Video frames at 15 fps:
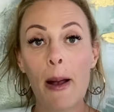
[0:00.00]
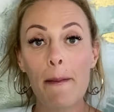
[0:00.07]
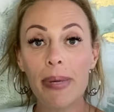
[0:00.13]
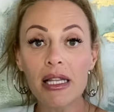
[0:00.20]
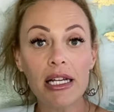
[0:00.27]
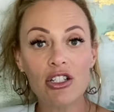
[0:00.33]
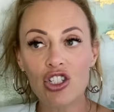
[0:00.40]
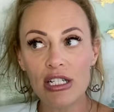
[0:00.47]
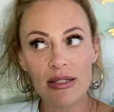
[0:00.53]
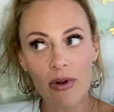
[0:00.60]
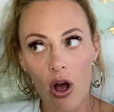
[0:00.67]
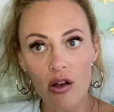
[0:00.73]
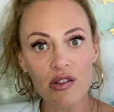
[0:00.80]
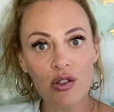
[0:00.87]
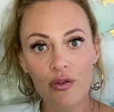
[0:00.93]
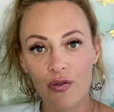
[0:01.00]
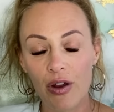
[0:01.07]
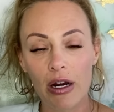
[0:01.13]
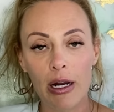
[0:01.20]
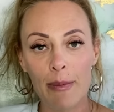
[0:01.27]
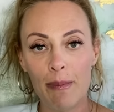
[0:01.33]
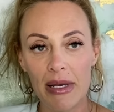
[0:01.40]
But like, she's also
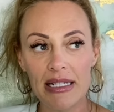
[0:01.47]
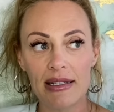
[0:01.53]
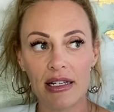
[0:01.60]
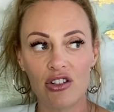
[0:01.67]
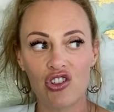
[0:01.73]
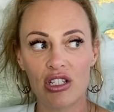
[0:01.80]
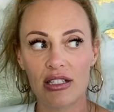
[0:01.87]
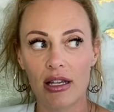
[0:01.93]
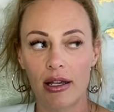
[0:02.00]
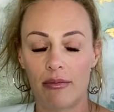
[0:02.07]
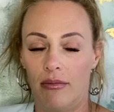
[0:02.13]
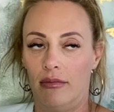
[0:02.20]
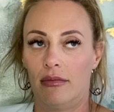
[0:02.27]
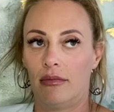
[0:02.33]
very busy and she's like,